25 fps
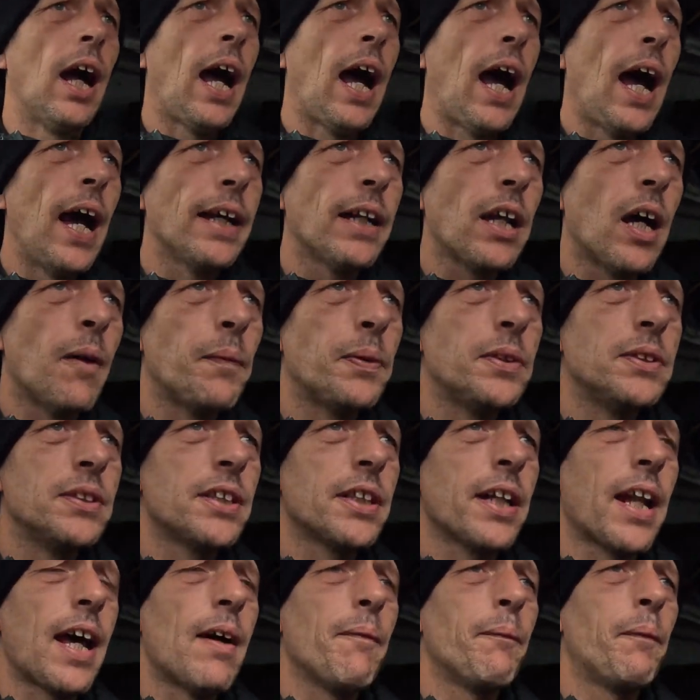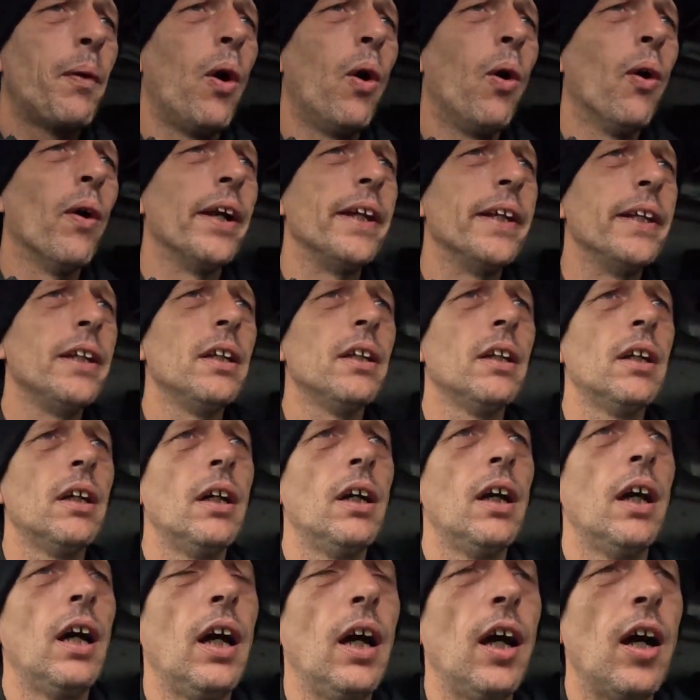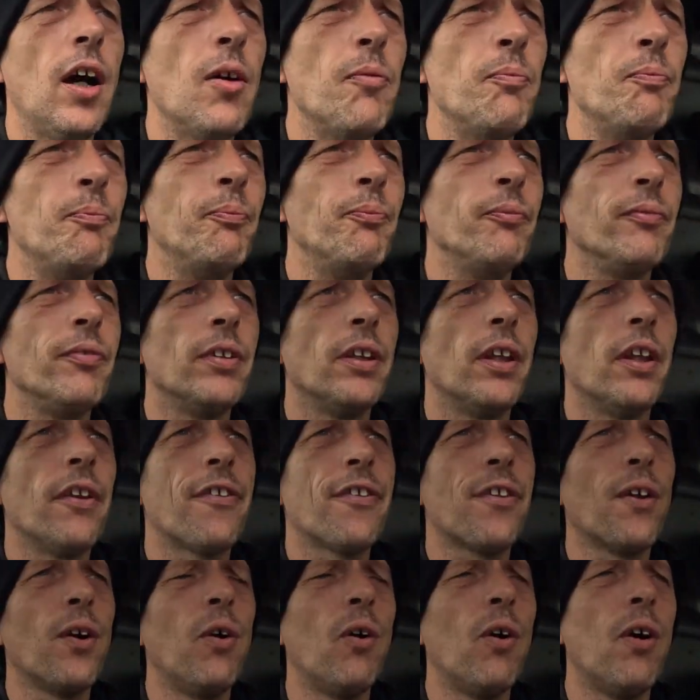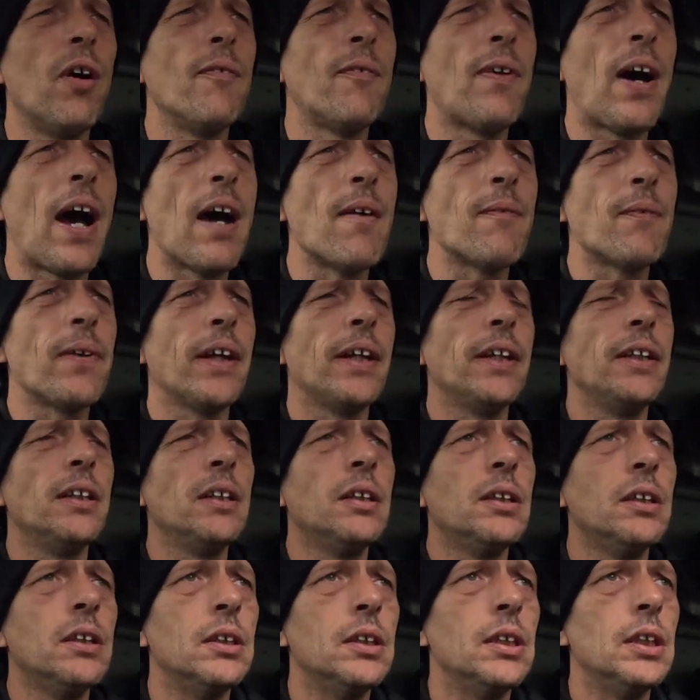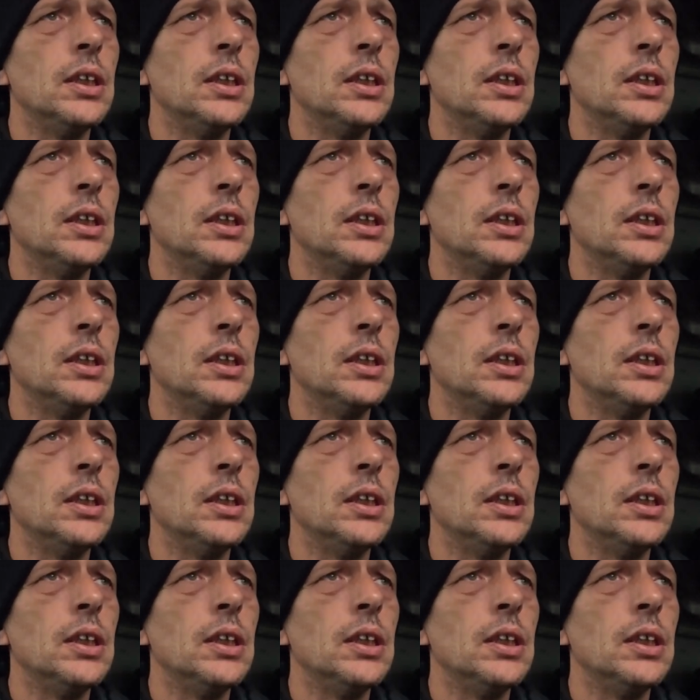had up until that point, the thought of having